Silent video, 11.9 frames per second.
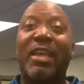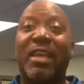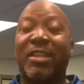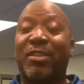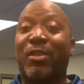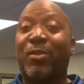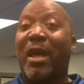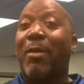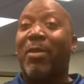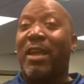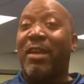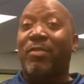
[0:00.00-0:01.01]
And so I
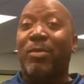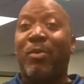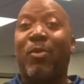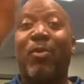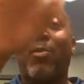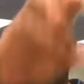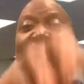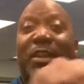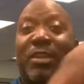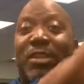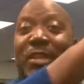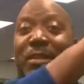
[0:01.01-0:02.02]
would have them go around
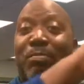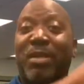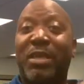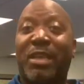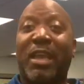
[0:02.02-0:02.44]
and just pick